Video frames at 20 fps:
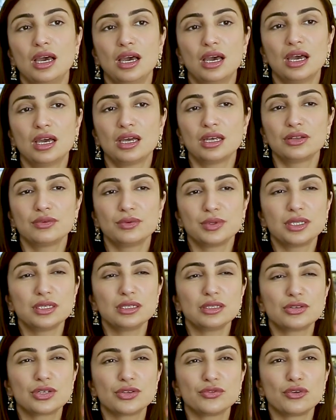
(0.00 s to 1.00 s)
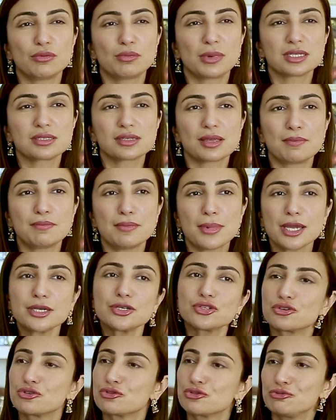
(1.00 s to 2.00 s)
And within 3-4 months, I met
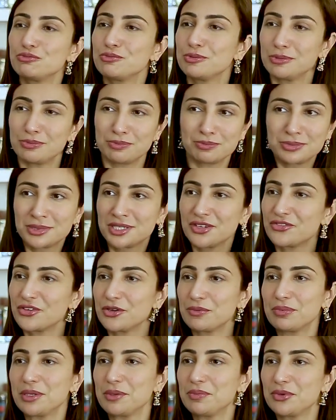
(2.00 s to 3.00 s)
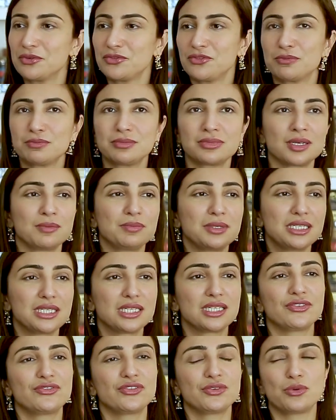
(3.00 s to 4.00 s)
two different people from completely
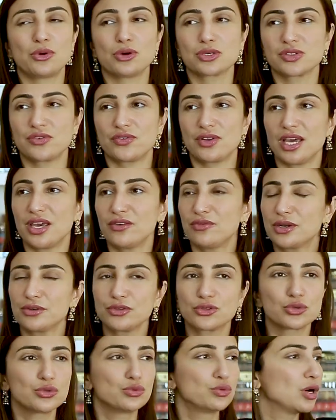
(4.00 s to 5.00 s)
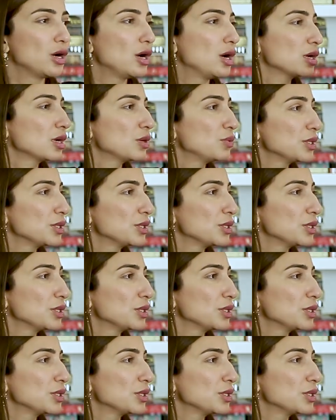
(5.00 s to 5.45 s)
different walks of life. One through work,